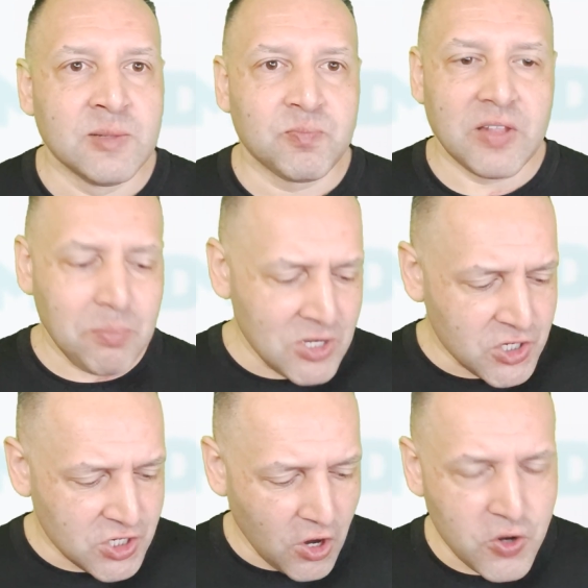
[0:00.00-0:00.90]
Let me
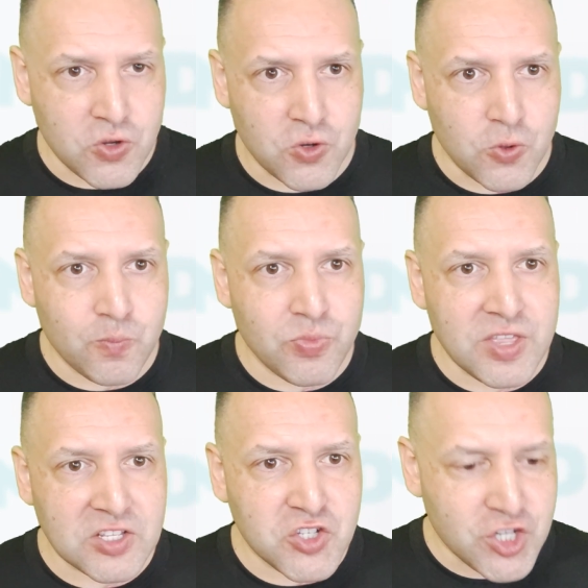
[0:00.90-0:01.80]
show you the
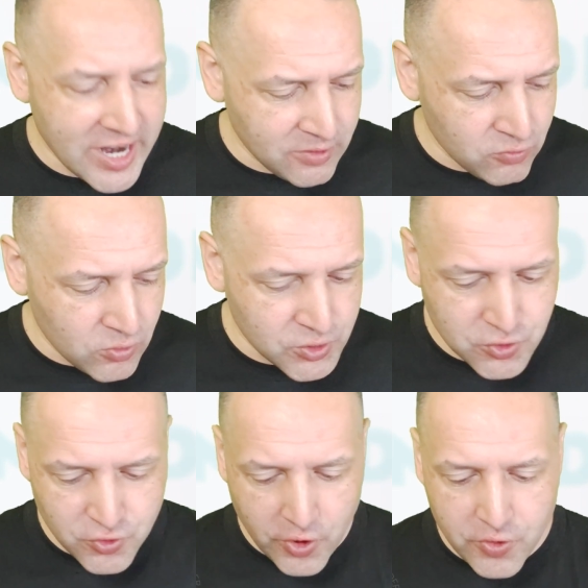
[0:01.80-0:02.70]
general
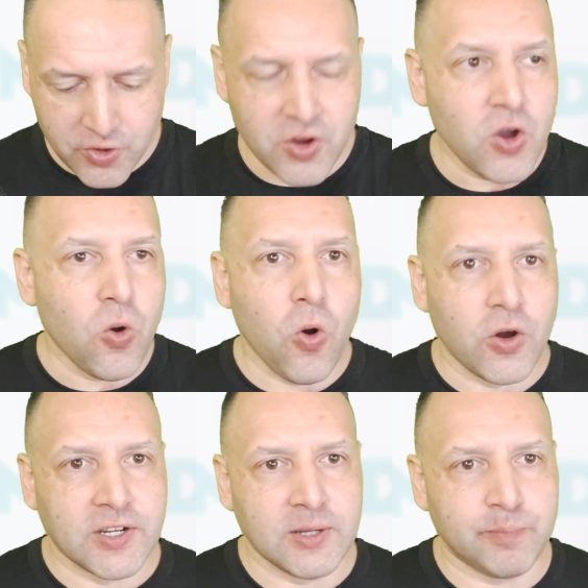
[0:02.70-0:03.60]
stroke
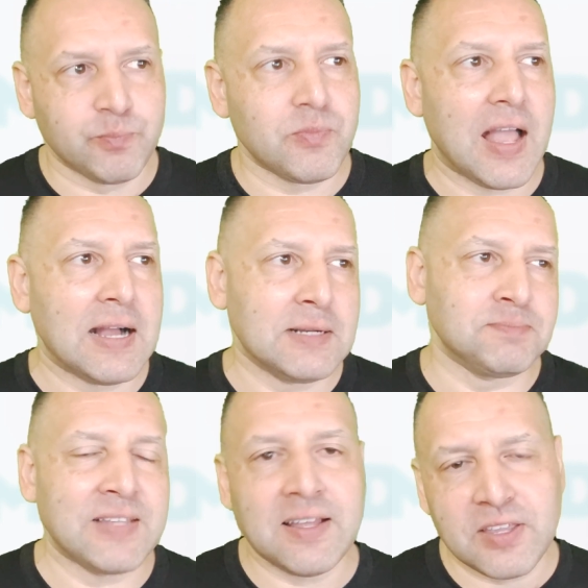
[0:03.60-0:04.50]
order.
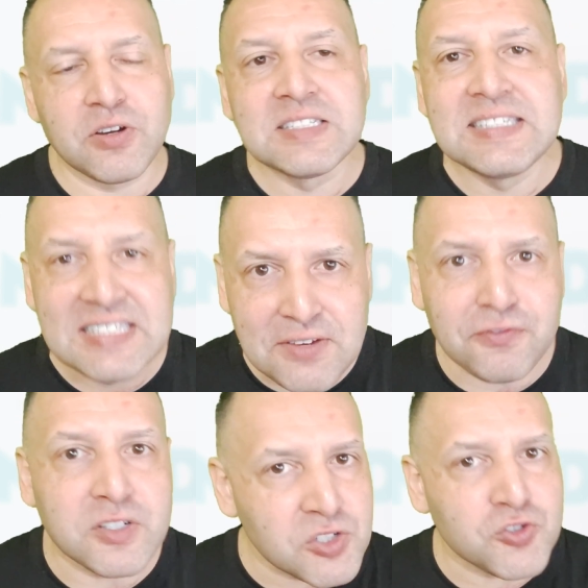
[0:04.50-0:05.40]
Now, there are
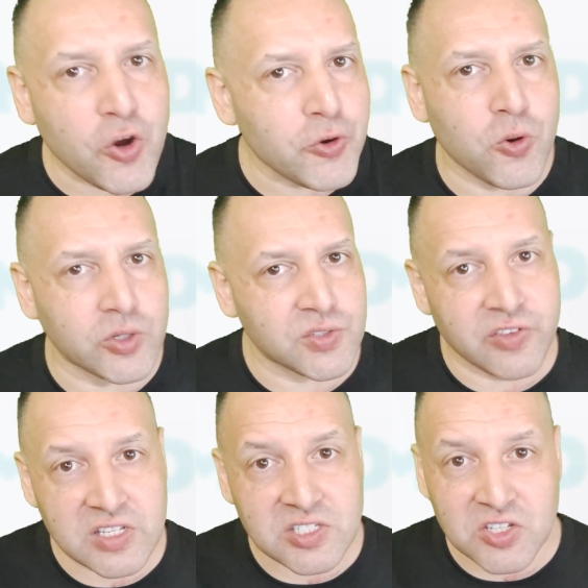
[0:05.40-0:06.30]
different stroke orders for
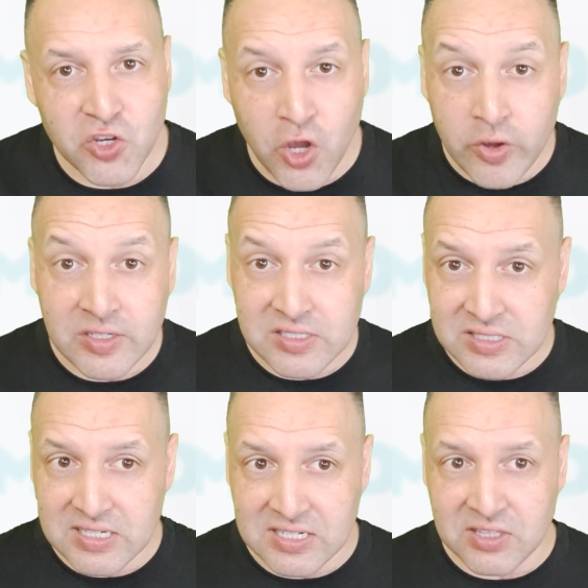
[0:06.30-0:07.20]
this, and you're going to
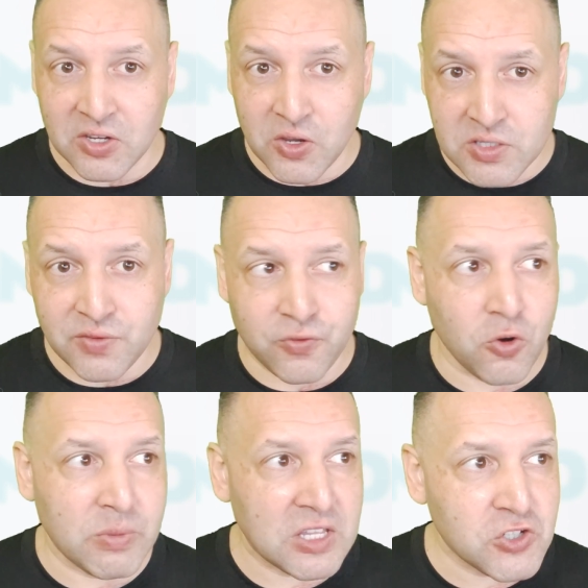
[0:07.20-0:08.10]
see it in the cursive form,
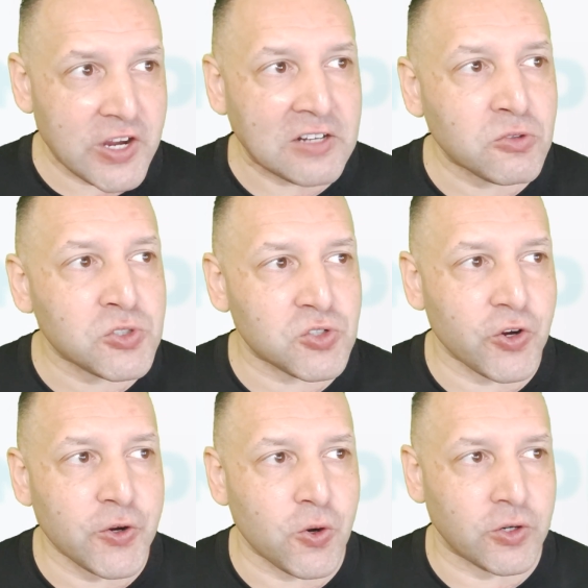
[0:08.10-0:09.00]
but the general
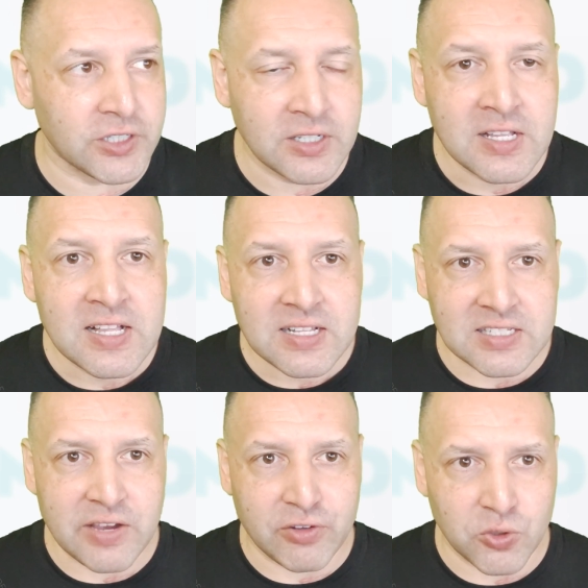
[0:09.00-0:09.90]
stroke order, let's
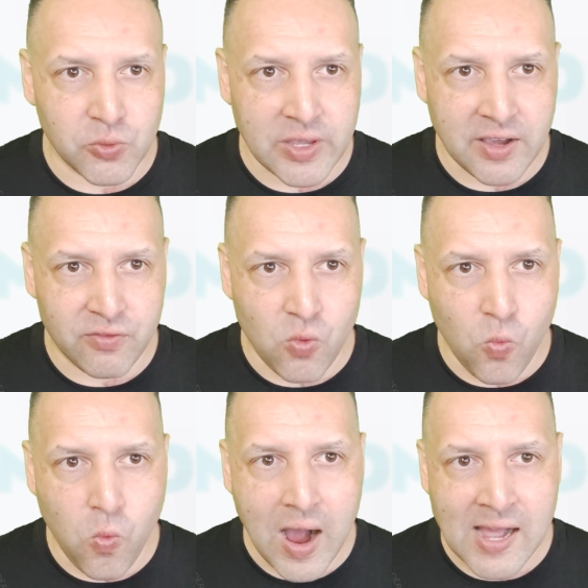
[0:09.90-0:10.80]
have a look. We have
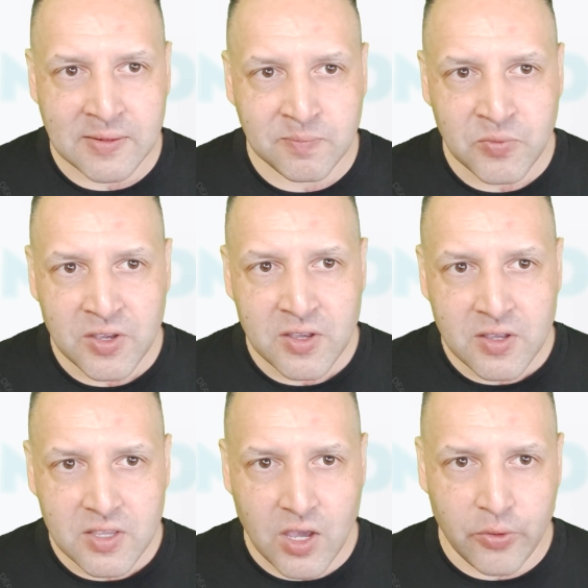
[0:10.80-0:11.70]
1
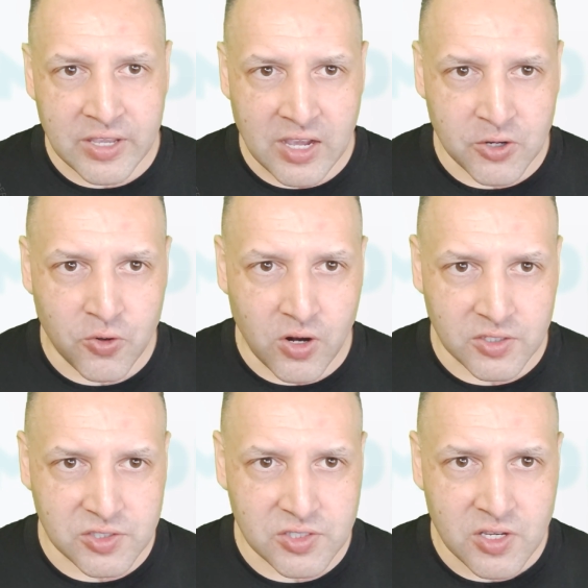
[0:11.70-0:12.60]
going
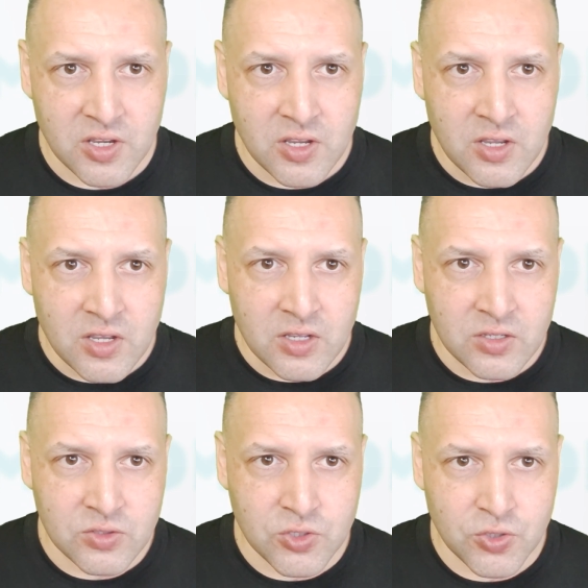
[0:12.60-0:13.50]
across,
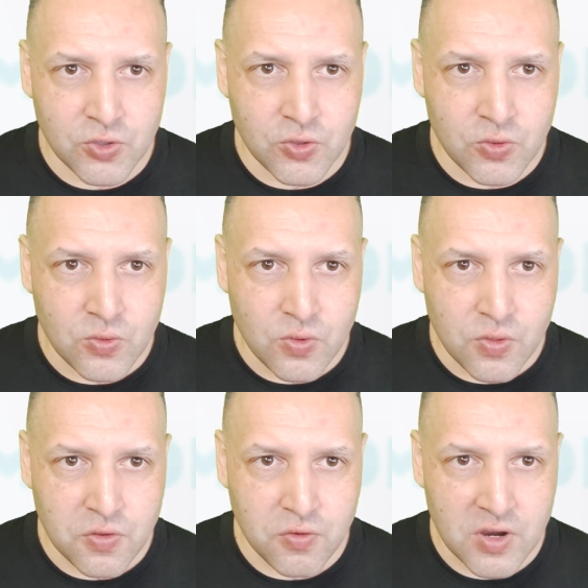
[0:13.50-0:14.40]
2,
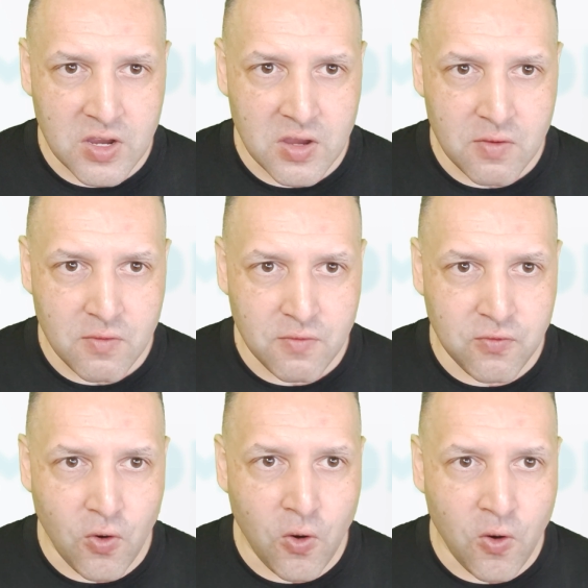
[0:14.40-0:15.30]
3,
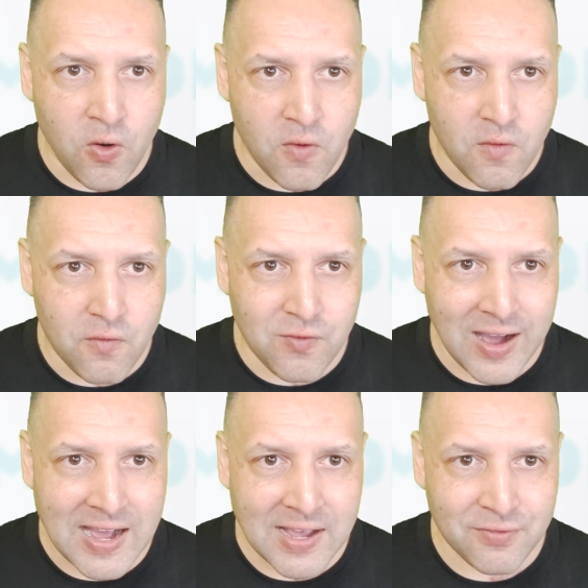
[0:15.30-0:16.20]
4,
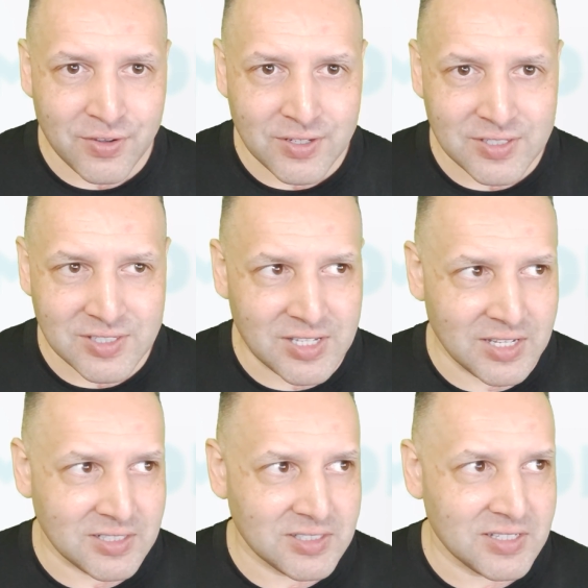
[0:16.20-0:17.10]
5,
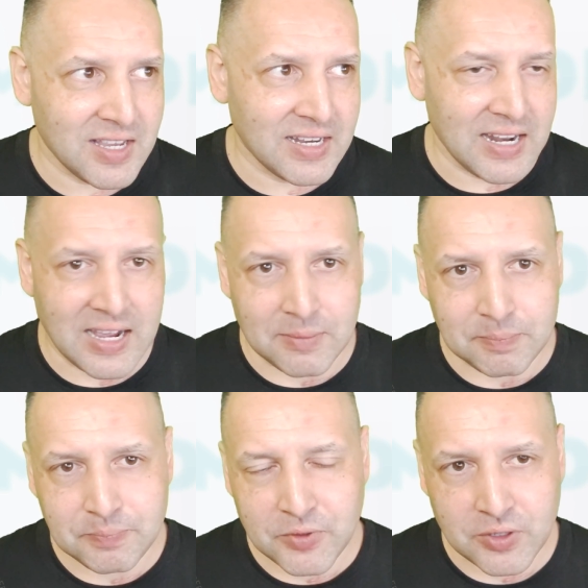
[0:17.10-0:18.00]
6, and up,
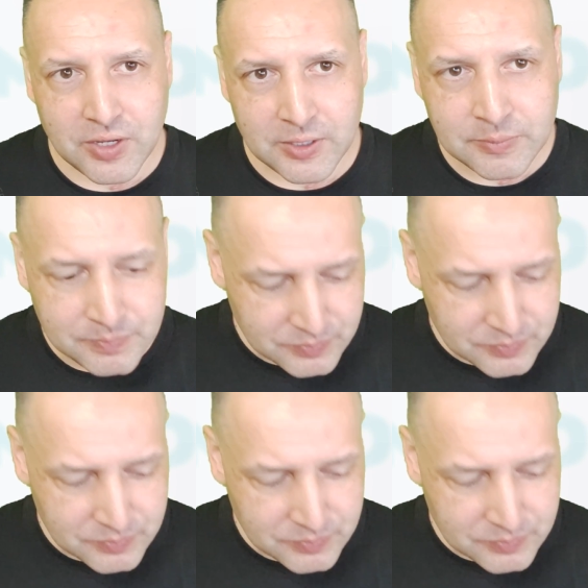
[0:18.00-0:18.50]
okay?